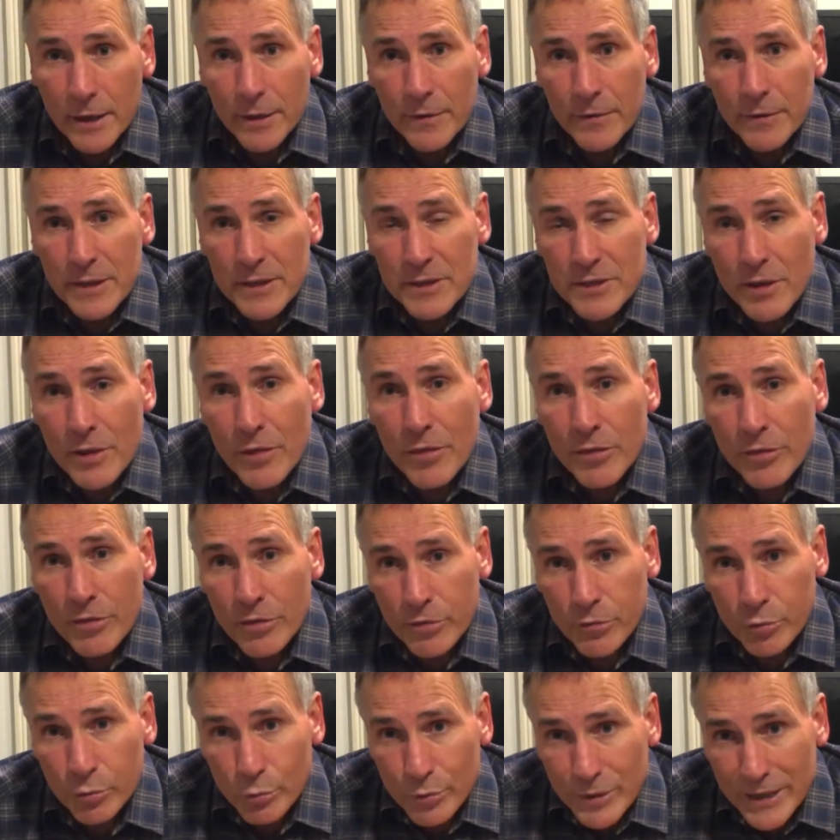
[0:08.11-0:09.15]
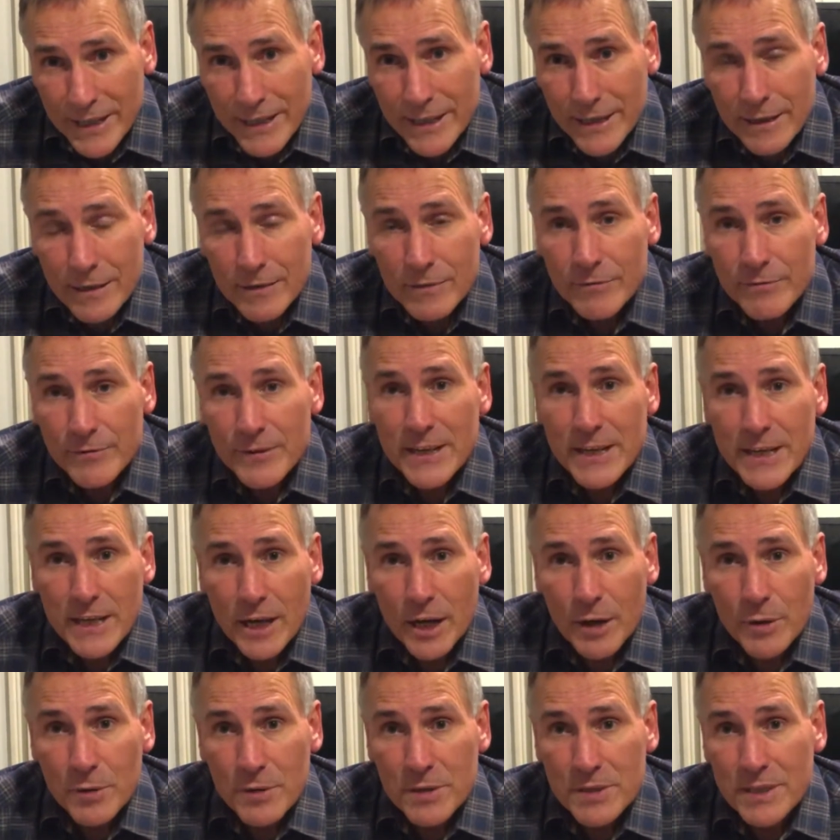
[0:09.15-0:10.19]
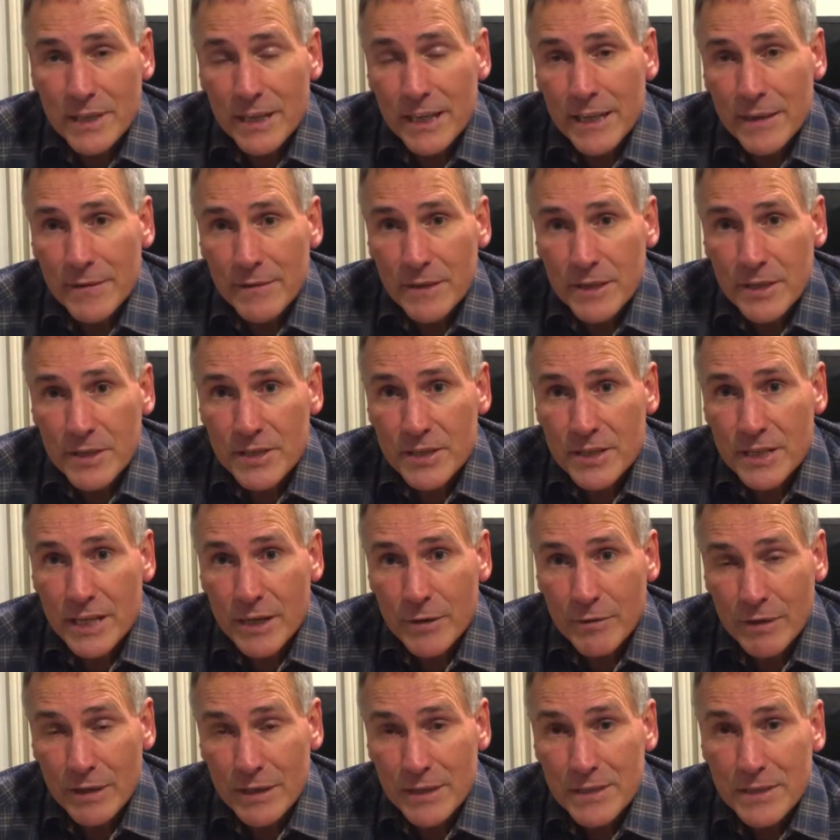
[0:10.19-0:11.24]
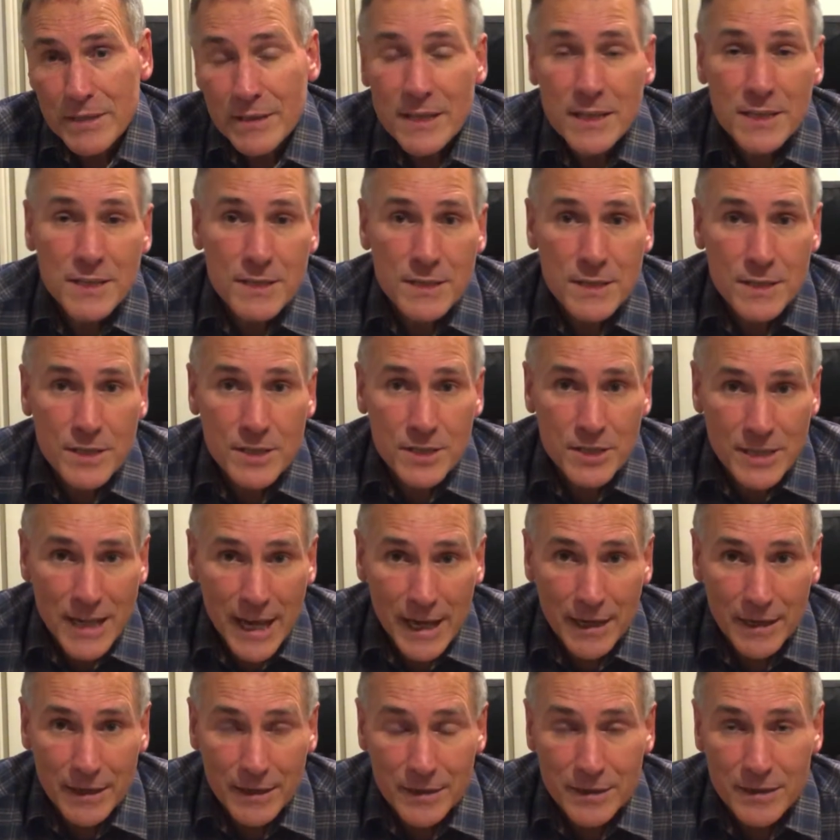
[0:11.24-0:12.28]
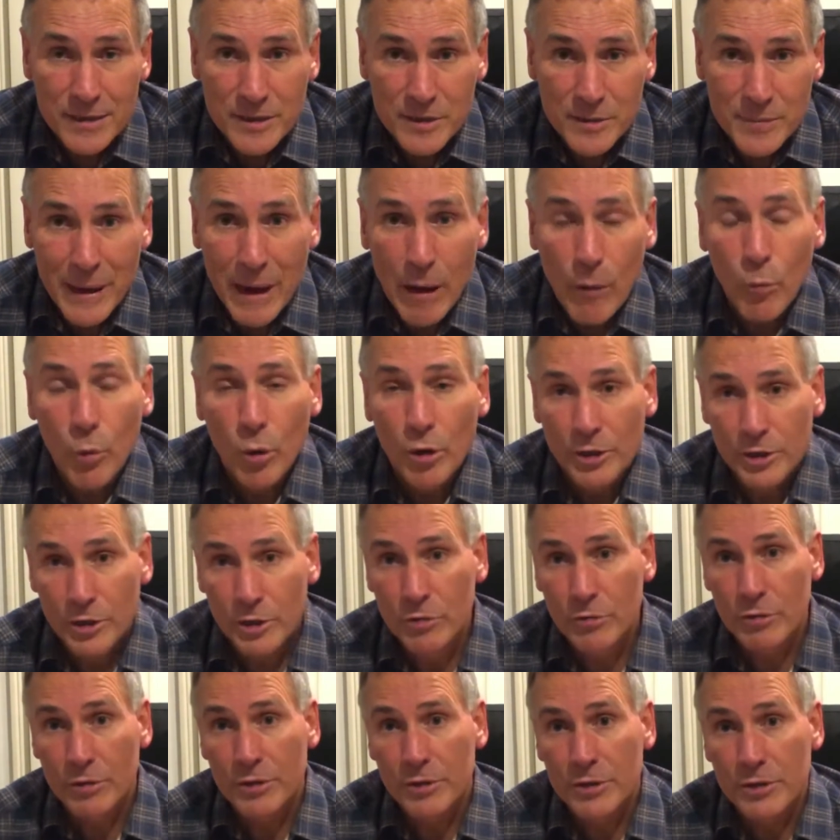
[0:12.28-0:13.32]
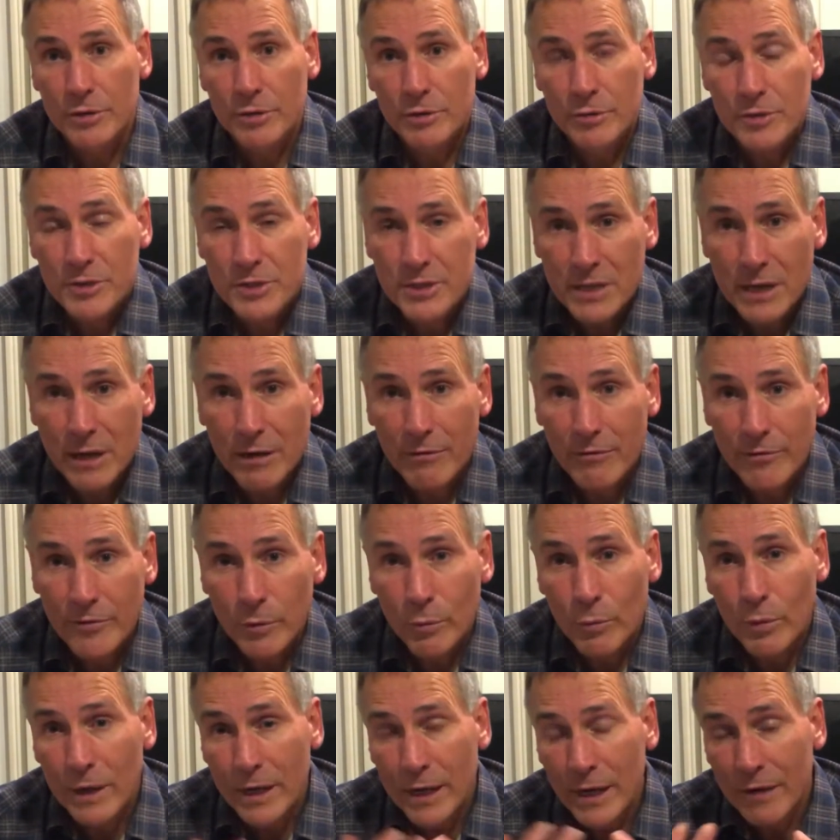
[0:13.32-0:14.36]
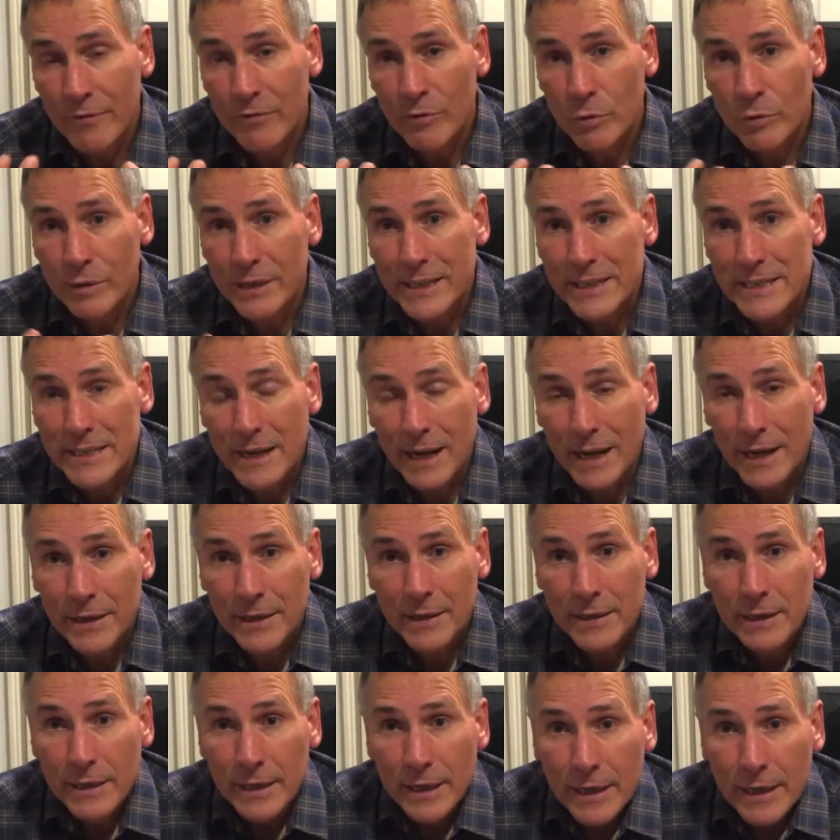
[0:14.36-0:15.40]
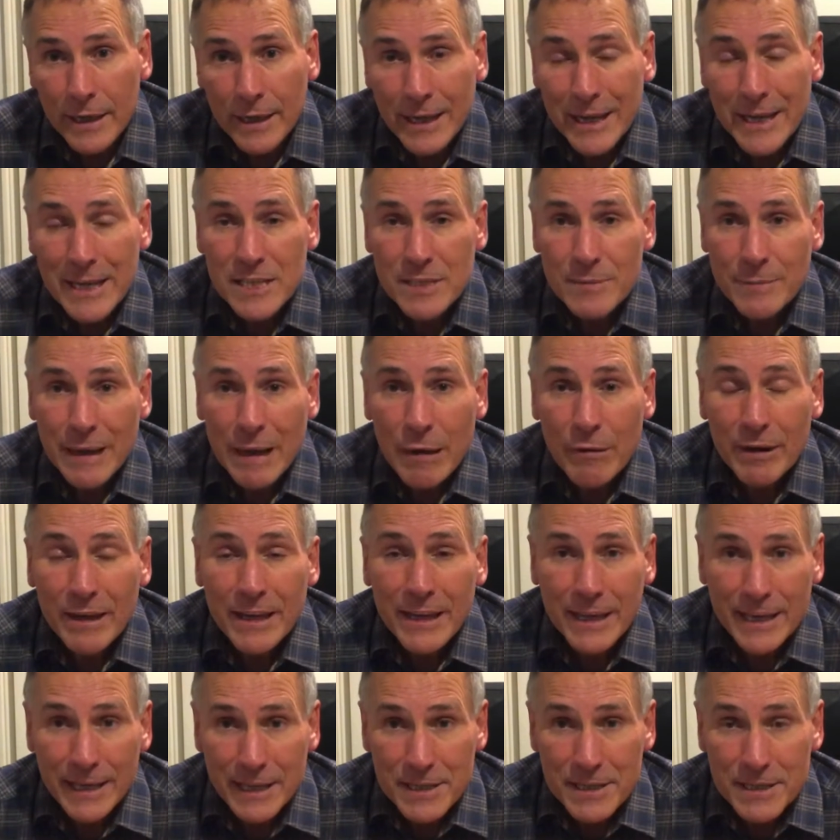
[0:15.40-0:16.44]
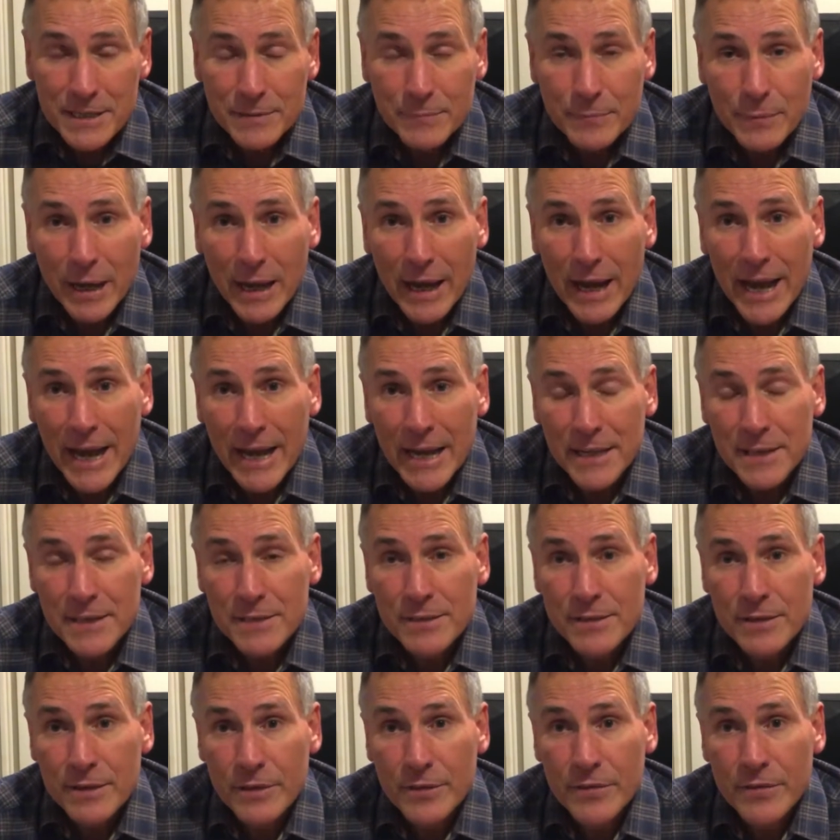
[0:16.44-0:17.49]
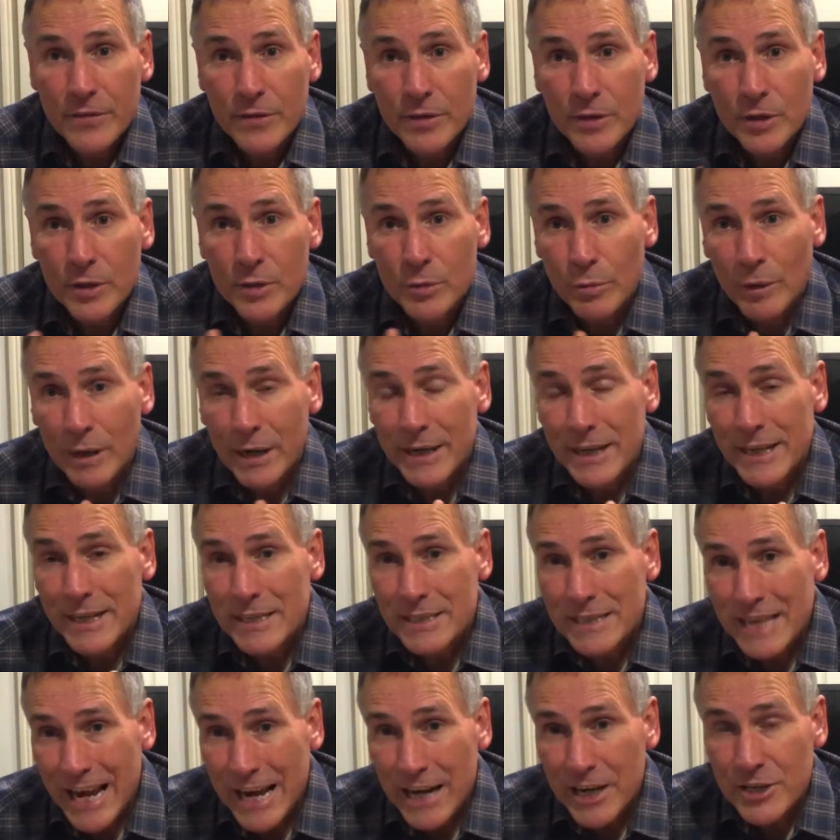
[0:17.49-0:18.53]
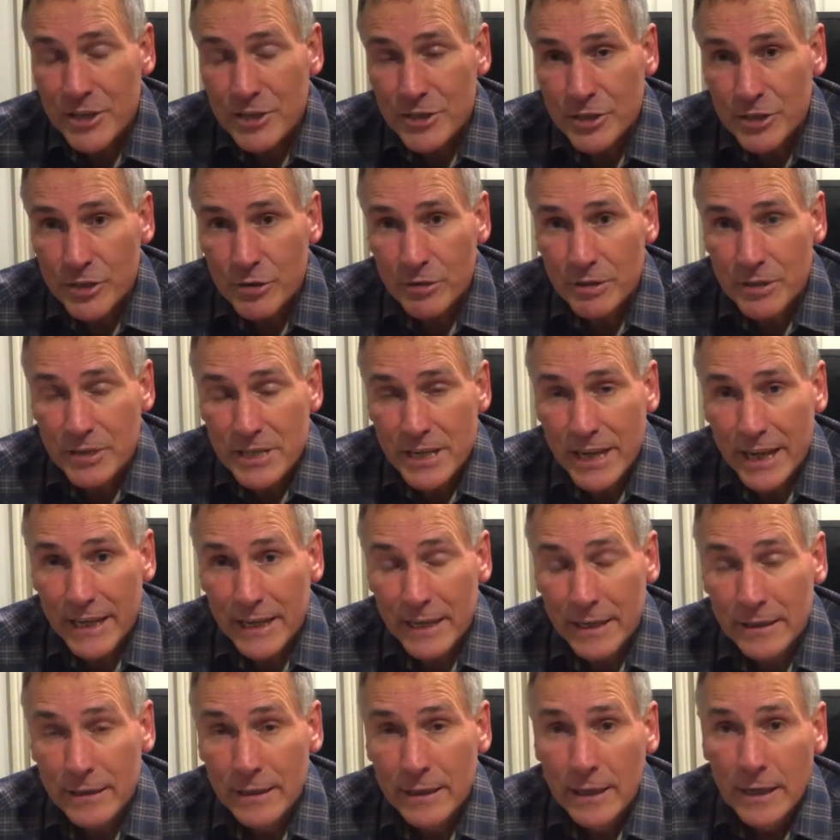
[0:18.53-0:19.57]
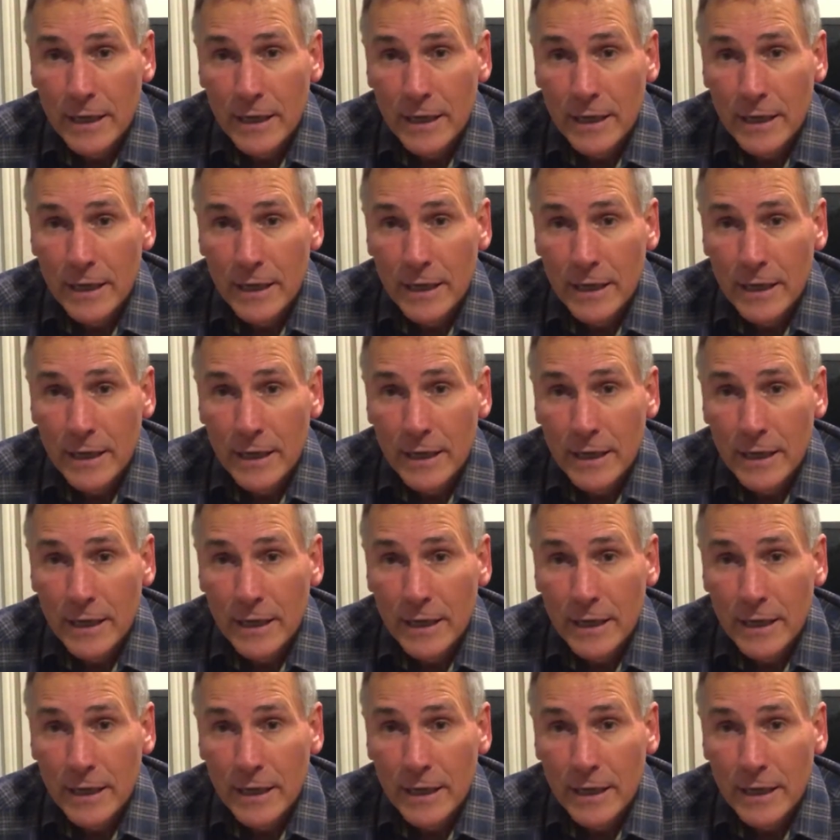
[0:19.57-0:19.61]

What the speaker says: There's 3 videos in this series. This is the second, is about what you can do yourself. The one I've already done is about kit, and the third one is actions you can take.